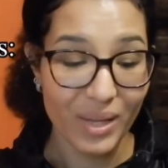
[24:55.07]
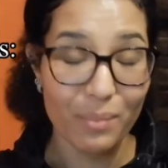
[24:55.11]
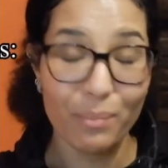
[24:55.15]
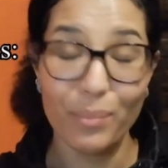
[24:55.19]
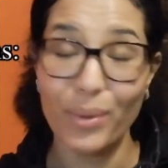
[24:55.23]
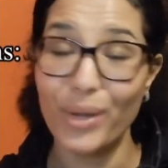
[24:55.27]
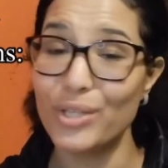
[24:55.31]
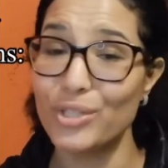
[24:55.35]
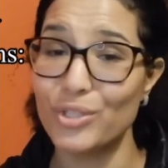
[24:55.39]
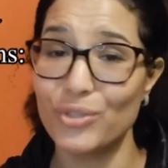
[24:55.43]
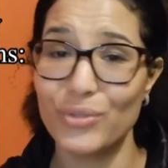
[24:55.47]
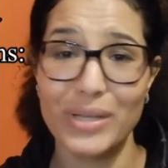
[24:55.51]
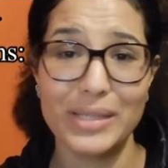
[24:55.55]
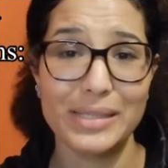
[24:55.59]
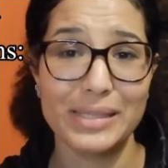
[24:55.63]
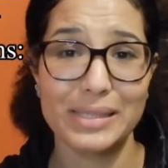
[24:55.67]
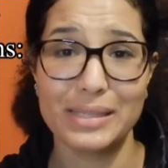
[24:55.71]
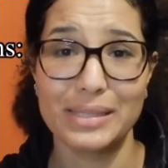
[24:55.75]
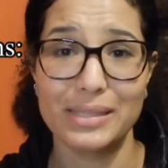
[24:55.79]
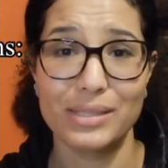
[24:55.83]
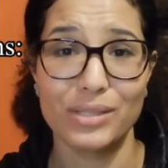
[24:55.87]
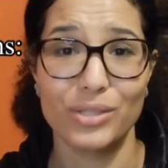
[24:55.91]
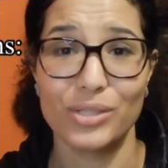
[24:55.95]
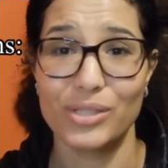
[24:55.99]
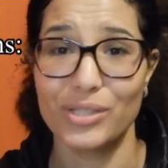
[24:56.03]
But
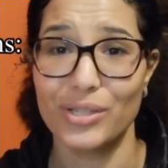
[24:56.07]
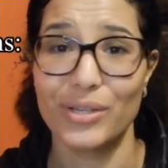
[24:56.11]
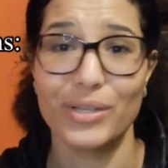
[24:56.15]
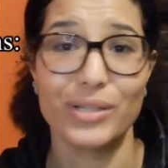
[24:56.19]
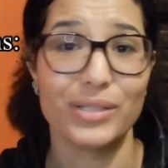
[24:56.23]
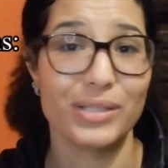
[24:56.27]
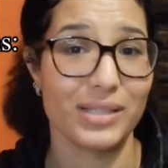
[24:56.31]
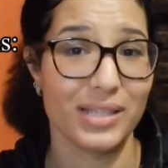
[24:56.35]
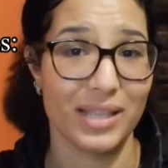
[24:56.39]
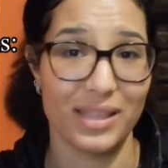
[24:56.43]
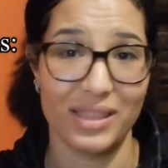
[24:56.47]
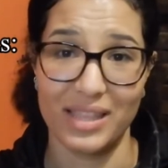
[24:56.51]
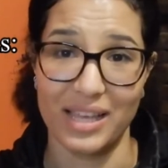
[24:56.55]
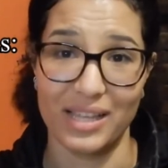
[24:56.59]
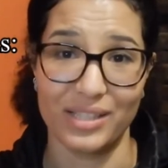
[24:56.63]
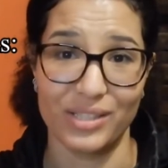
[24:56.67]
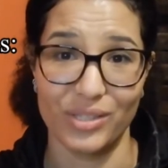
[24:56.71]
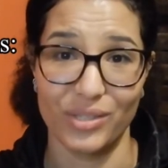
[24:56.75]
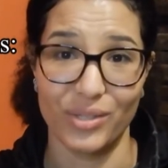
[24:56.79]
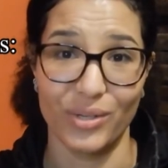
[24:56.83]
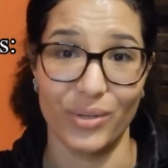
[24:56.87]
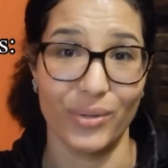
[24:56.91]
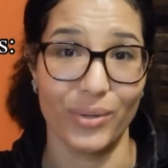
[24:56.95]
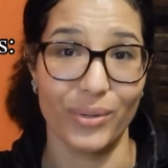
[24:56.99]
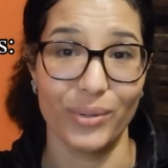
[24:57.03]
dresses and skirts, that's
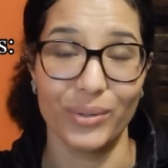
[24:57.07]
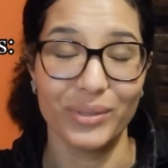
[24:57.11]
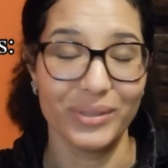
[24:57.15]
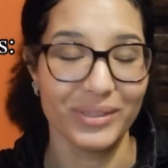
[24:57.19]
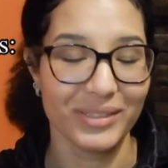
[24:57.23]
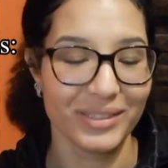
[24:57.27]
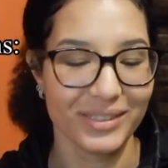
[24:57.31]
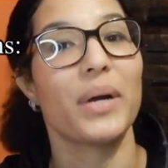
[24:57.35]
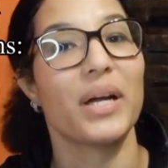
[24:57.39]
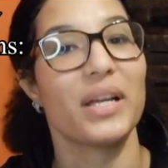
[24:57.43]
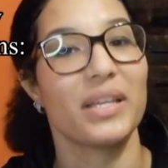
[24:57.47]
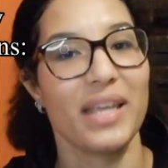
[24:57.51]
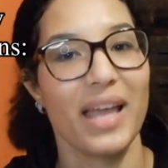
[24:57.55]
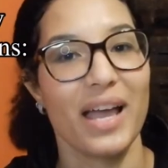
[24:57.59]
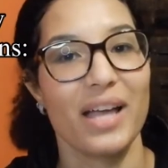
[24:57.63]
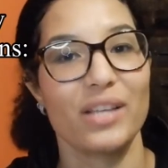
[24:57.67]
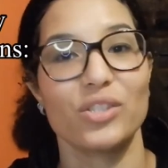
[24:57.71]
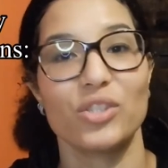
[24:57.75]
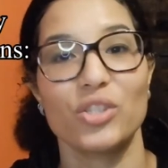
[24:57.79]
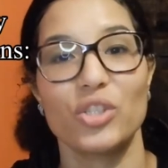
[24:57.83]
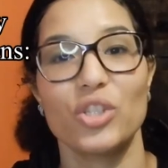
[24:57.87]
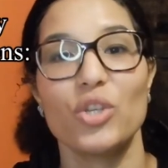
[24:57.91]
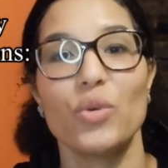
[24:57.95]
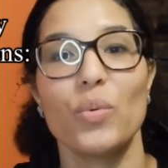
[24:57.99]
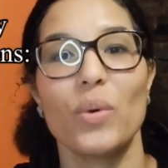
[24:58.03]
a no-no. But yeah,
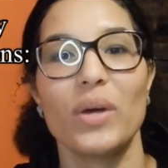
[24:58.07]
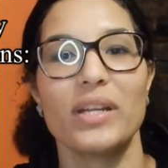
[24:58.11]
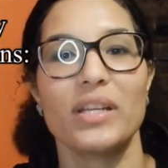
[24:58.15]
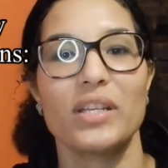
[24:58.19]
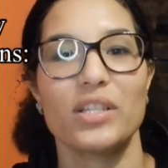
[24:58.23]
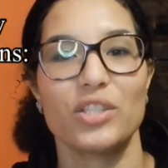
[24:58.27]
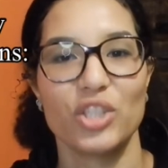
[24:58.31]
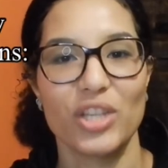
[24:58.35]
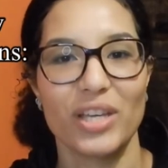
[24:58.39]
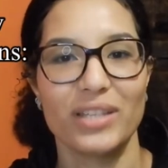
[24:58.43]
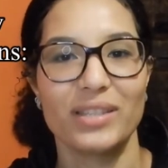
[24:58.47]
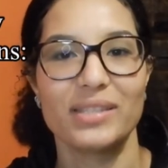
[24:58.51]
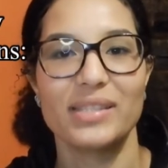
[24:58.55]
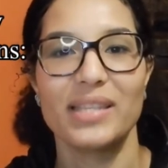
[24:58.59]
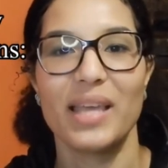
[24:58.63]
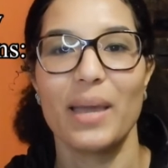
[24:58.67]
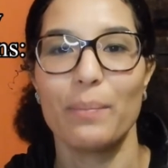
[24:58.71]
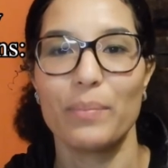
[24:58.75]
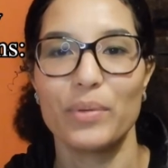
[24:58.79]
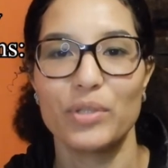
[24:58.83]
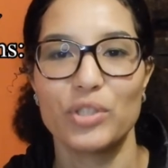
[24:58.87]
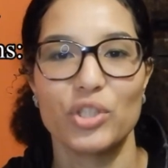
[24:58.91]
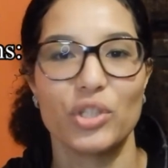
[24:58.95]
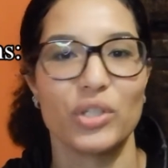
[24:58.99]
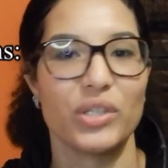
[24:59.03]
so you want to check the
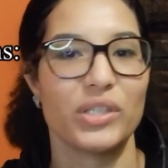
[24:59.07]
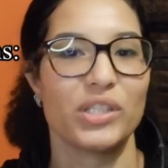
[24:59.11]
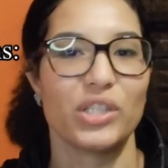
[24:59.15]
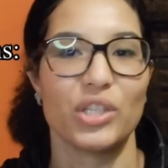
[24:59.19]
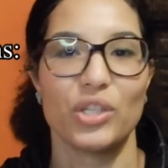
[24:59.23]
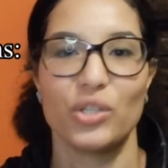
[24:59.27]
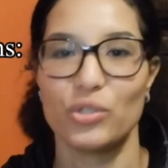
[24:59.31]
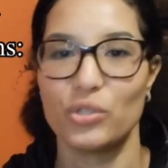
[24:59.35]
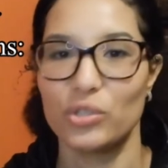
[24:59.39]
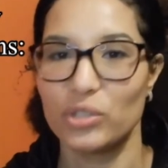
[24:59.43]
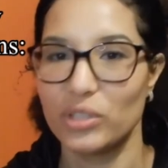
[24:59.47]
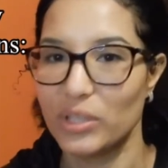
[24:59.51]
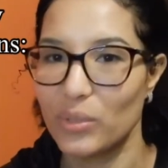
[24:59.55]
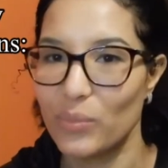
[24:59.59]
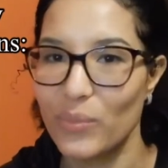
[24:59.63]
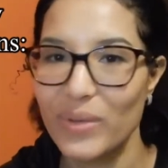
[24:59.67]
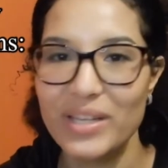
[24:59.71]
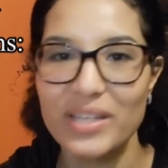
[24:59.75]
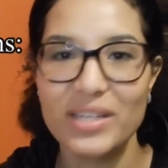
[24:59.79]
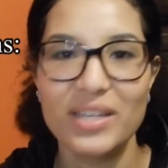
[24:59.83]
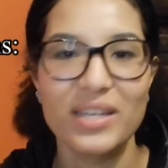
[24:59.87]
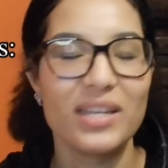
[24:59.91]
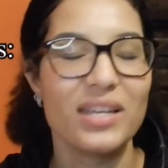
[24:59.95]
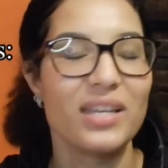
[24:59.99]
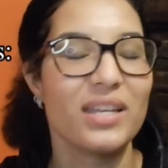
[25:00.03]
temperature. Is it usually
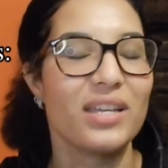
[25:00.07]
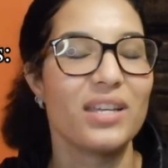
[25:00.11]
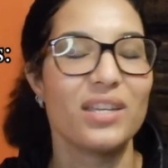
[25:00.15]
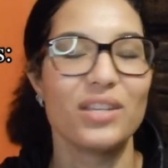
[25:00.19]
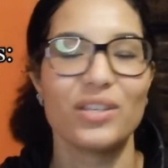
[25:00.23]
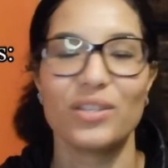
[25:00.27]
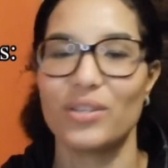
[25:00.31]
windy?